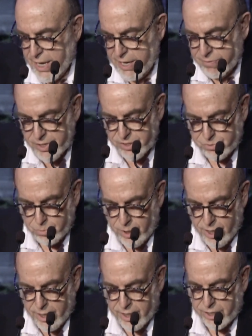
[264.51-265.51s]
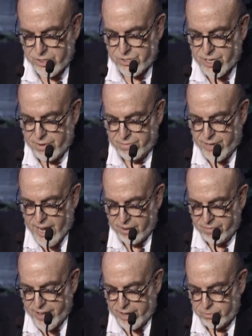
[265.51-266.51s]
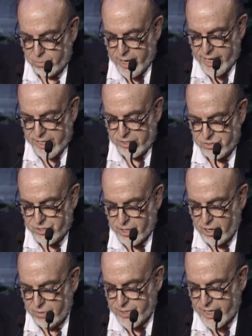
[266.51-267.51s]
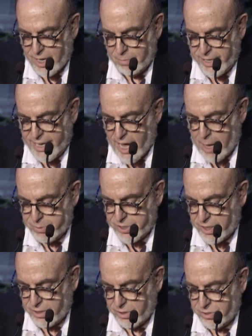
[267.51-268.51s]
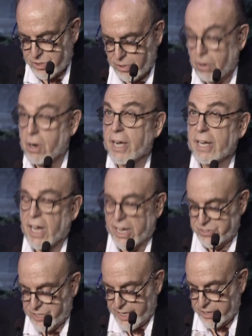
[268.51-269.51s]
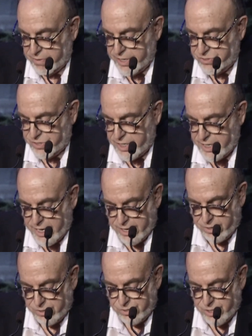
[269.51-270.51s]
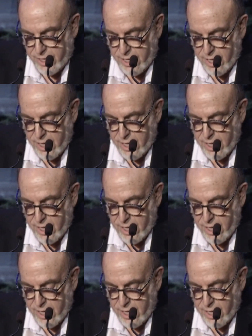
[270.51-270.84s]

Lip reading: Even as workers have now found ways to overcome the obstacles to organizing in recent years,